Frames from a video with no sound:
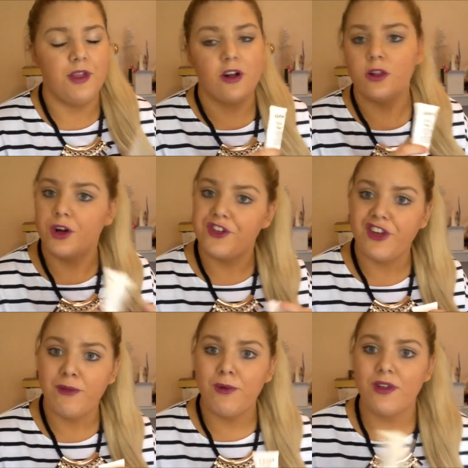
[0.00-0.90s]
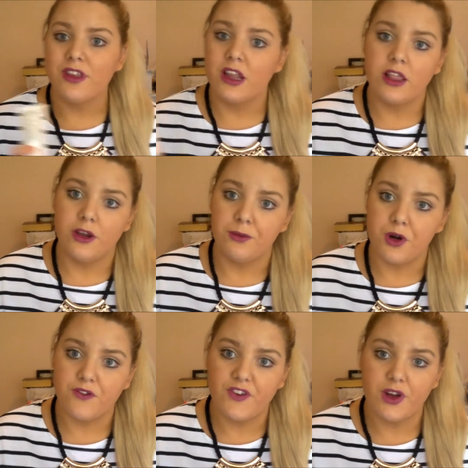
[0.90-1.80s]
are a lot of cheaper ones and a
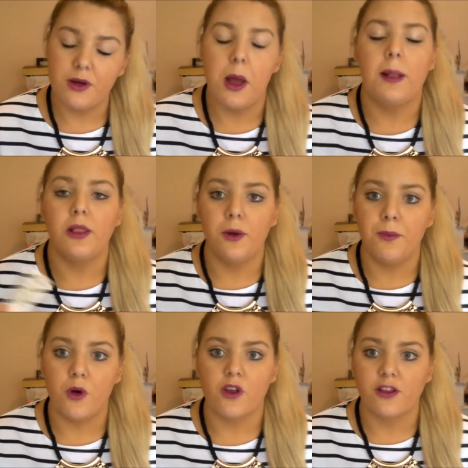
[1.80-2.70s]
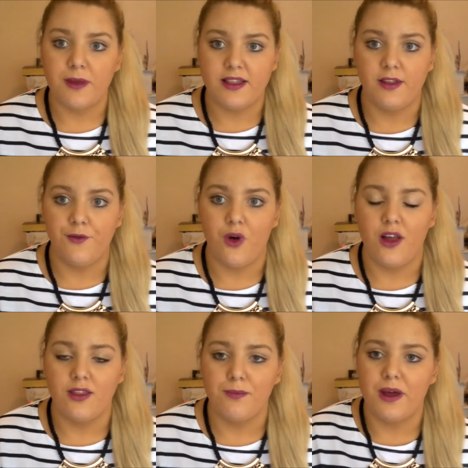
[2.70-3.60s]
lot more expensive
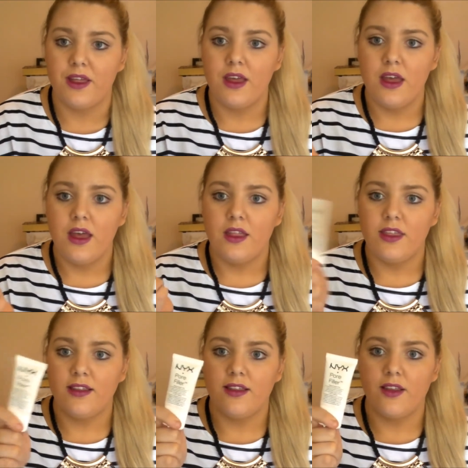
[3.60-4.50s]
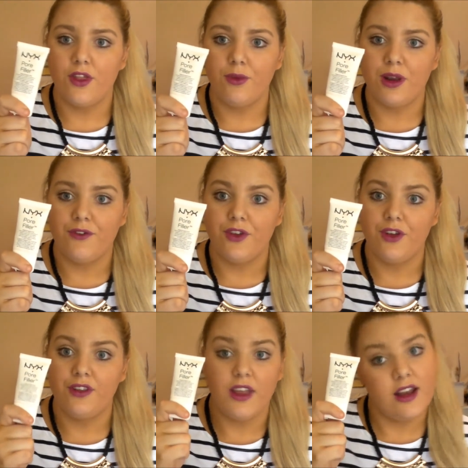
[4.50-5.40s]
ones, but this is the only one I've
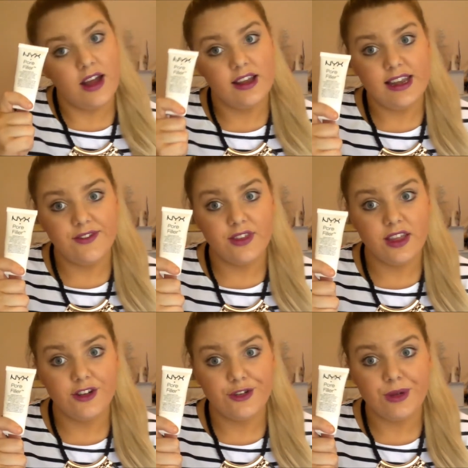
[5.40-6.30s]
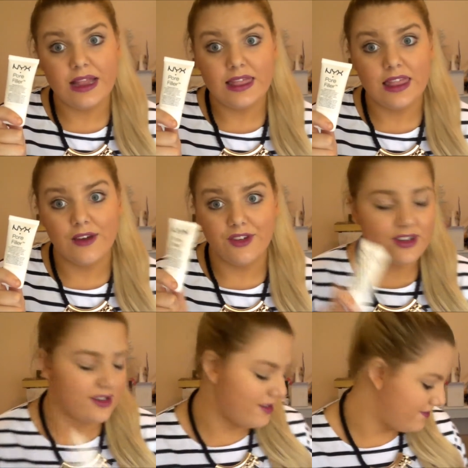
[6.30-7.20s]
used and I definitely do love it.